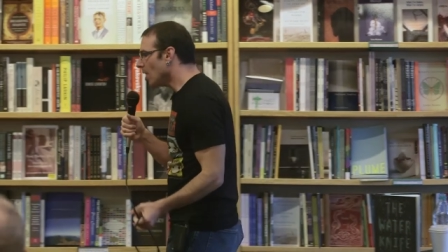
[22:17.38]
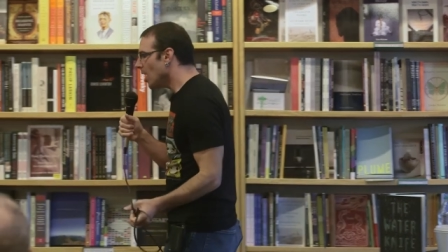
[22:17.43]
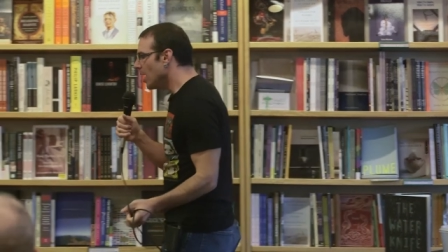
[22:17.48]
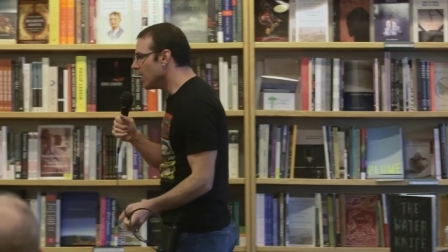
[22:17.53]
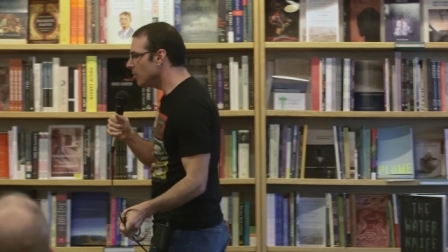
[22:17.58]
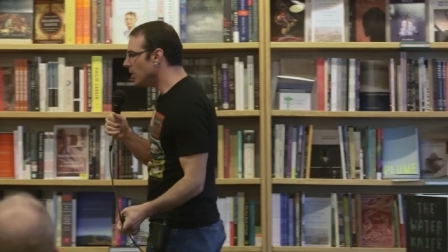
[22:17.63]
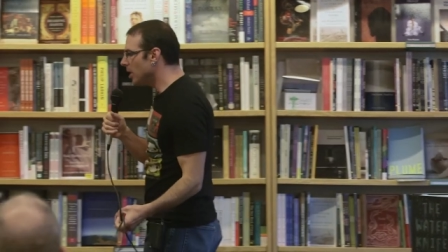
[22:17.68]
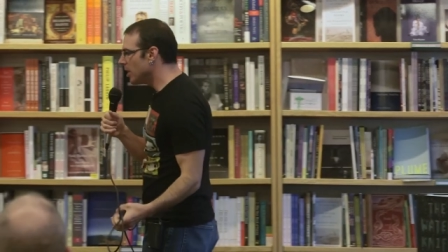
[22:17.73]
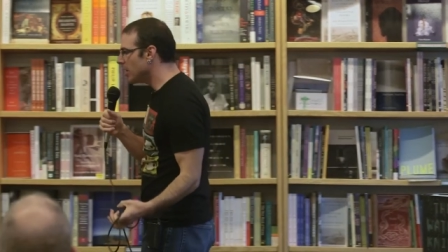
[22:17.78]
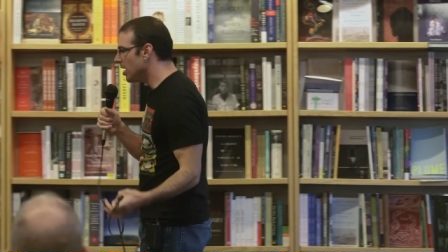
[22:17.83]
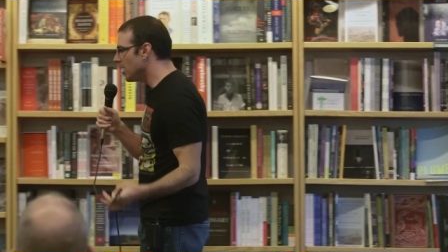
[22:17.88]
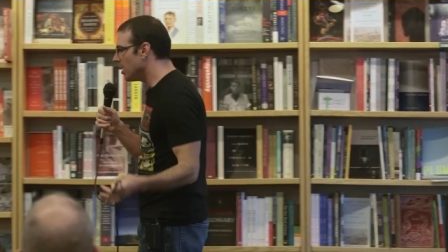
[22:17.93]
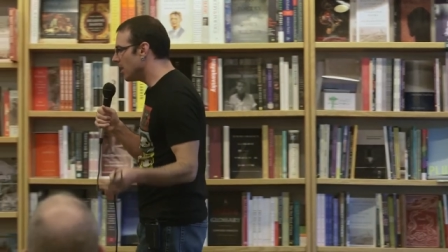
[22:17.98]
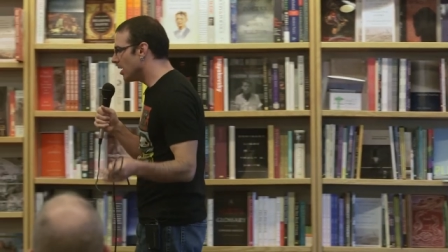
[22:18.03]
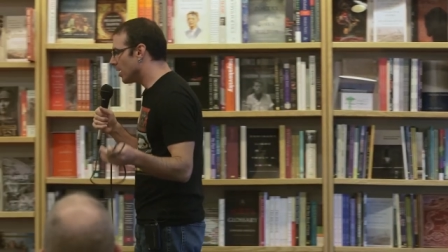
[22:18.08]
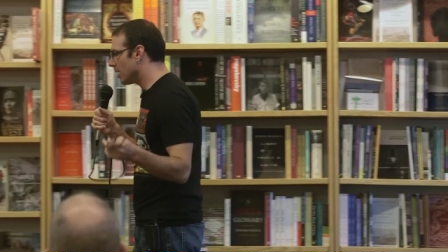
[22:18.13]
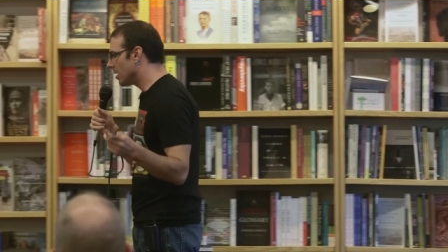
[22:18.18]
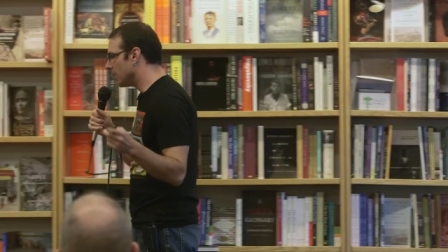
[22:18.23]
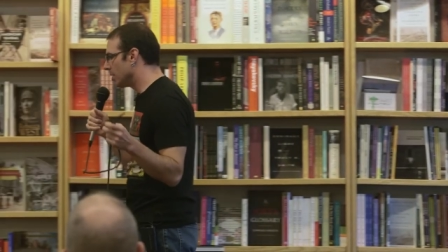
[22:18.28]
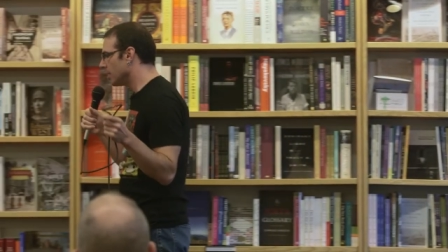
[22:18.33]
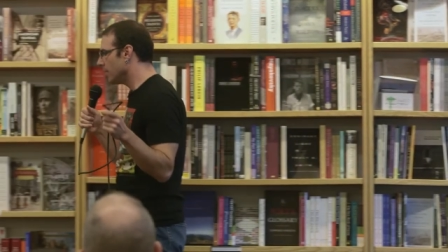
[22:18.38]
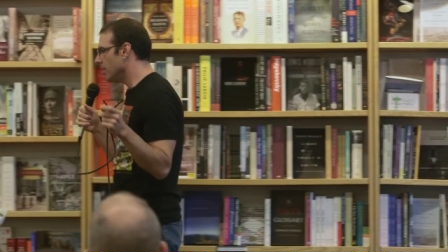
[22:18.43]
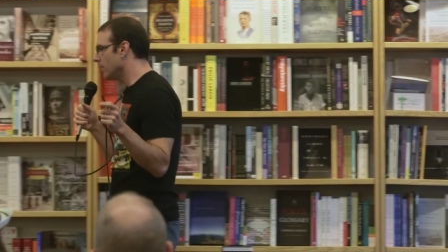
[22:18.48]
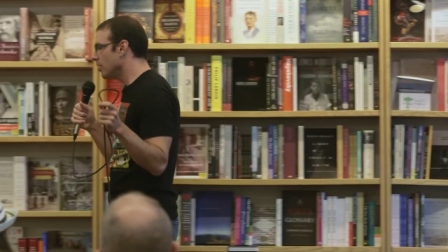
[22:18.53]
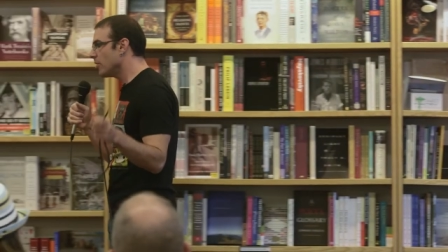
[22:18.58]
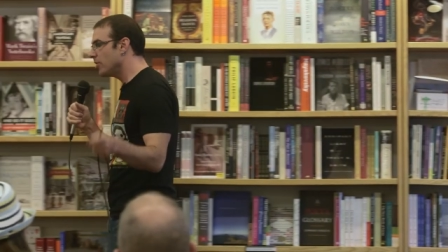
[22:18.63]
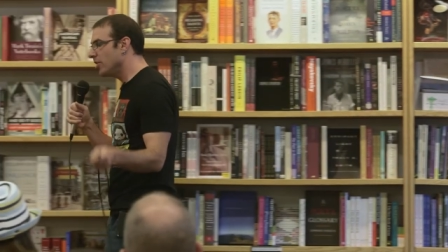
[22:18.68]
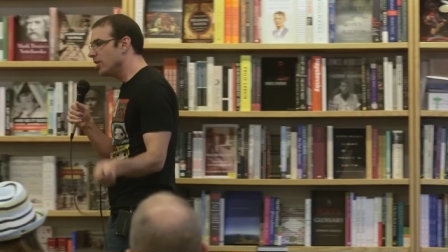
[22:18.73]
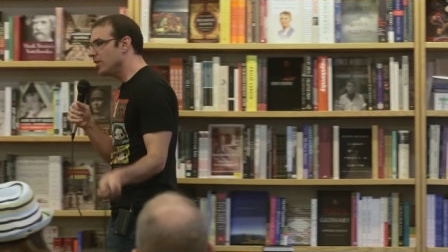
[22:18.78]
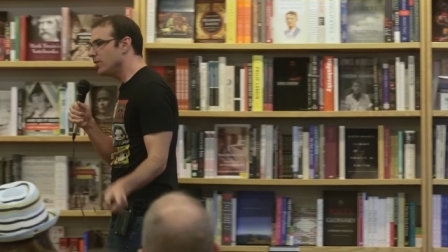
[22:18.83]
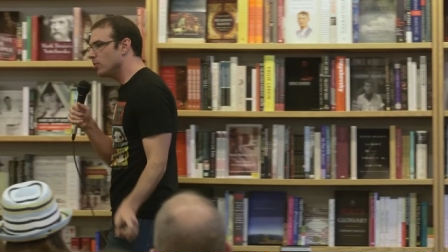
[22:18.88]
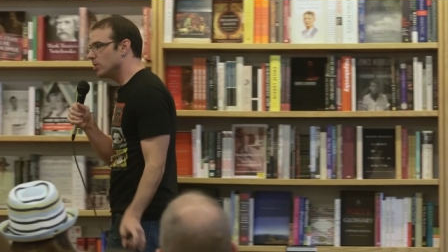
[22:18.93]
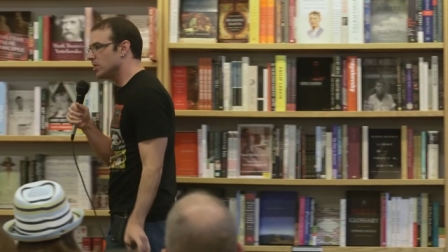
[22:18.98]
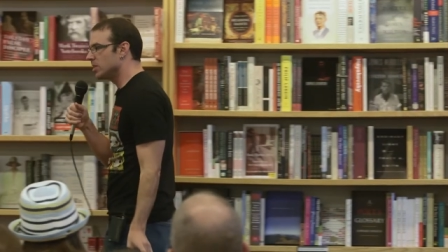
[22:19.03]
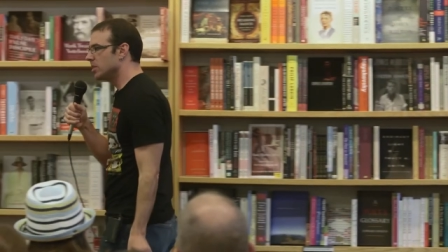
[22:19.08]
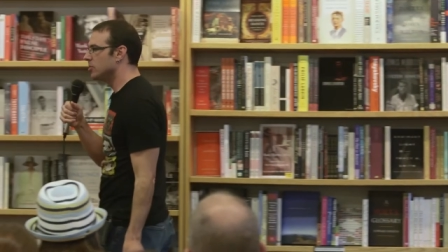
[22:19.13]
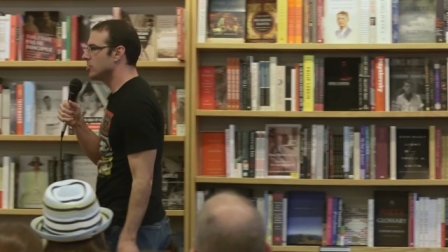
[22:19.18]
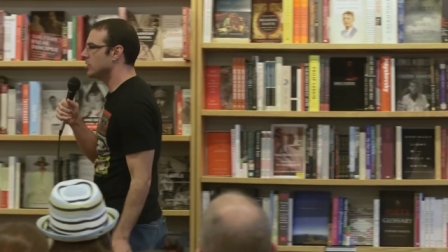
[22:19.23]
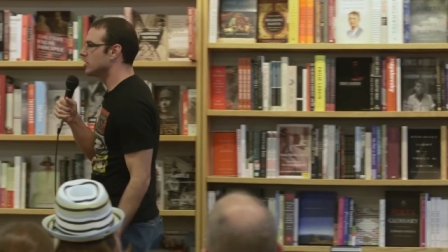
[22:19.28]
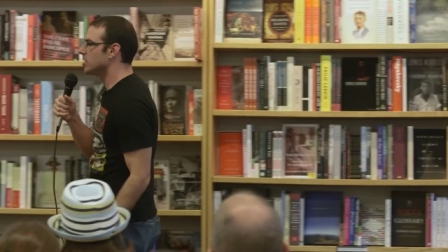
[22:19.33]
anyway, the, uh, the thing that was
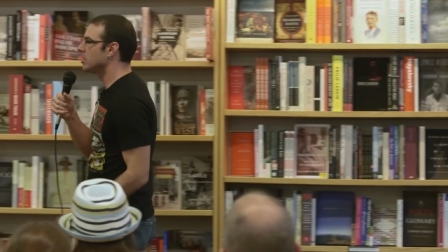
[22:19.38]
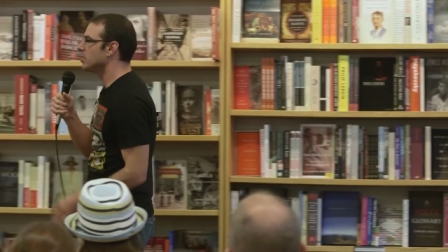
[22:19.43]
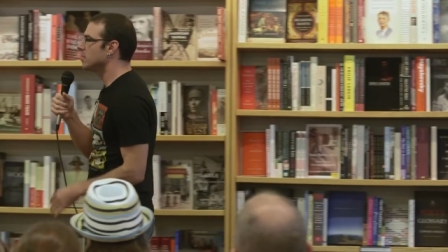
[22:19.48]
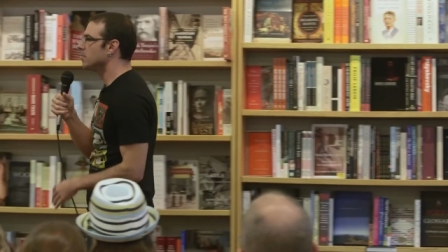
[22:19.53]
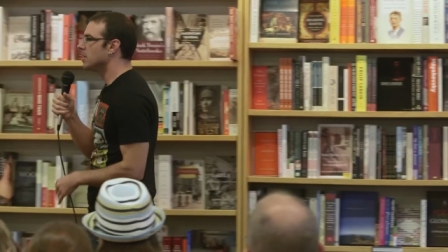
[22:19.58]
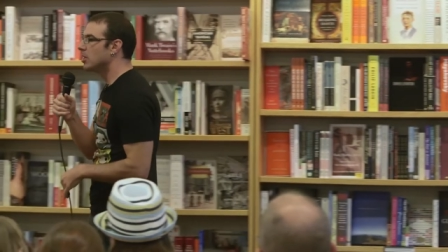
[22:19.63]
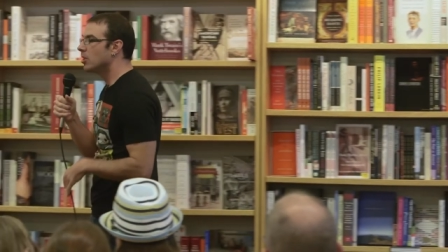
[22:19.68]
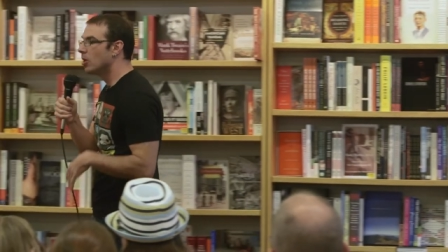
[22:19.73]
interesting to me,